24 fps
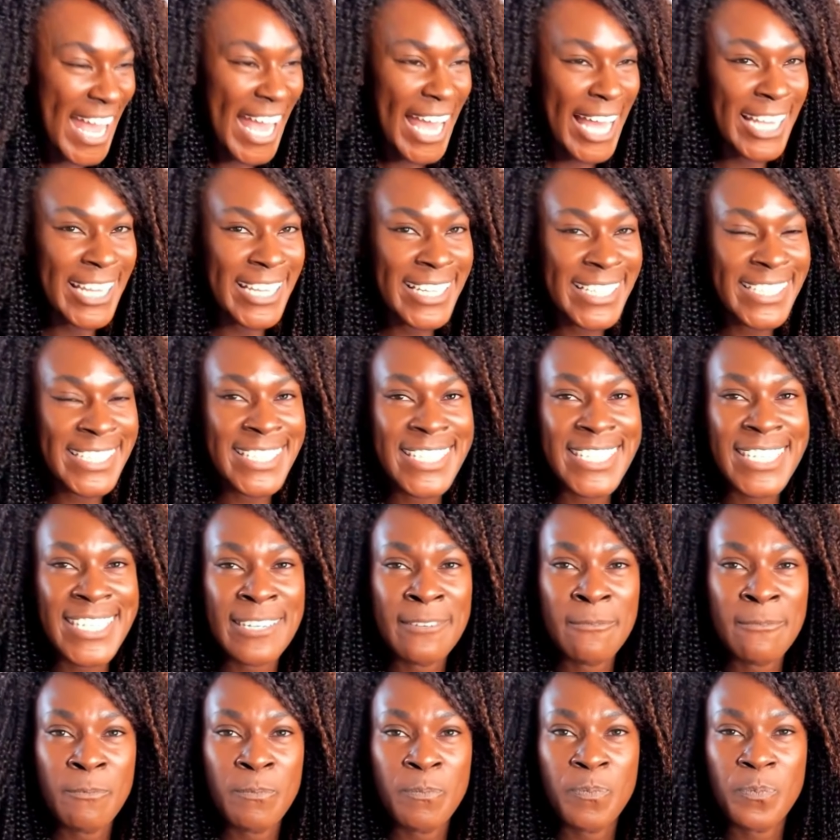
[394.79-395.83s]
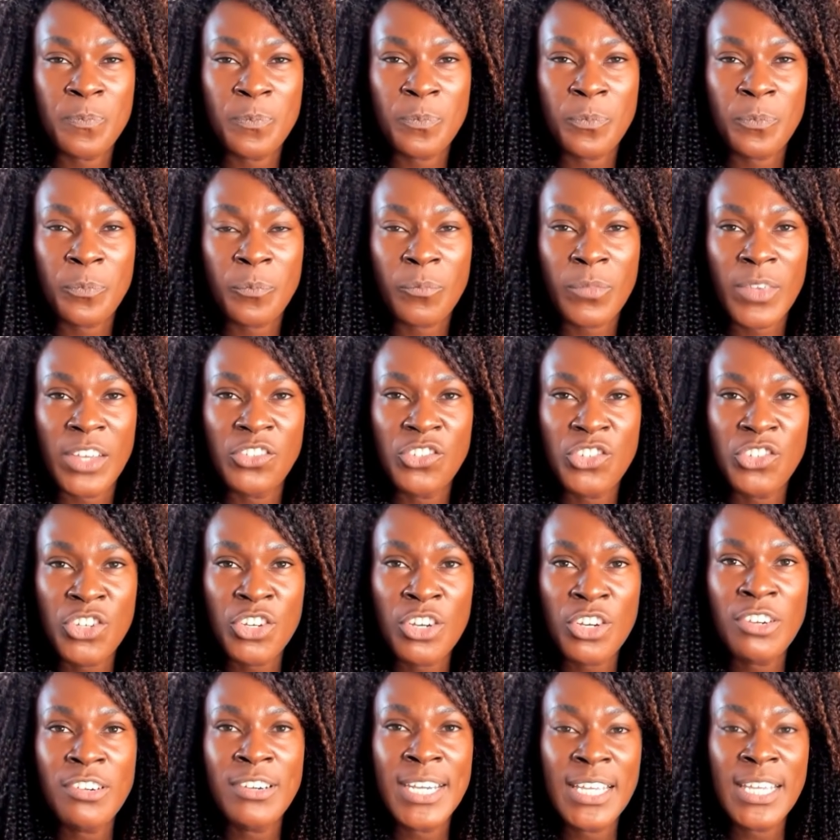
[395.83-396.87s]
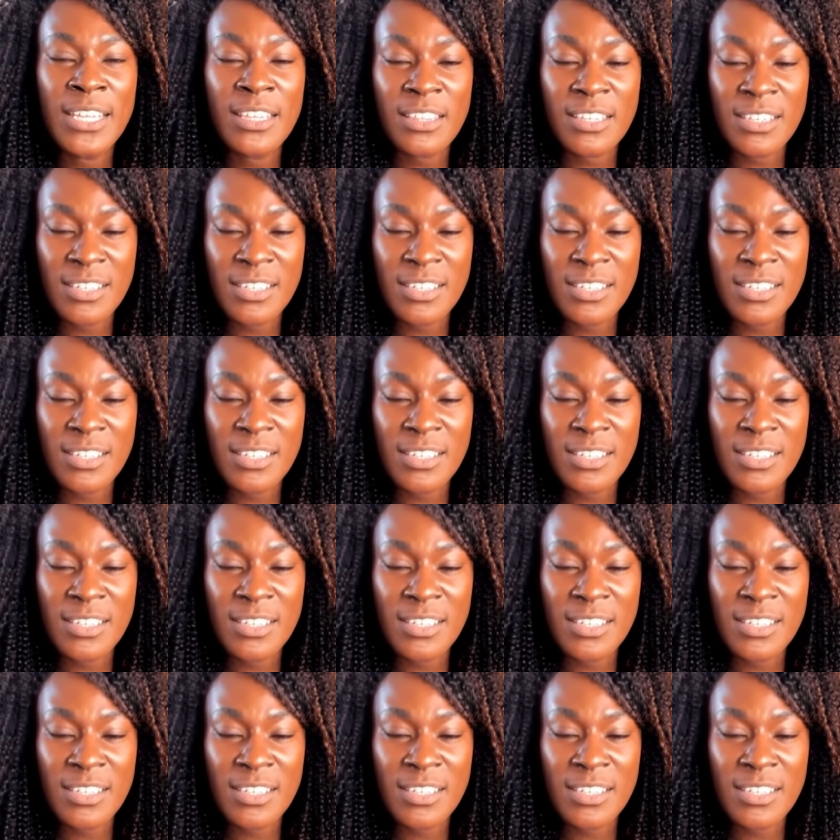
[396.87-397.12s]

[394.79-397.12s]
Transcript: And during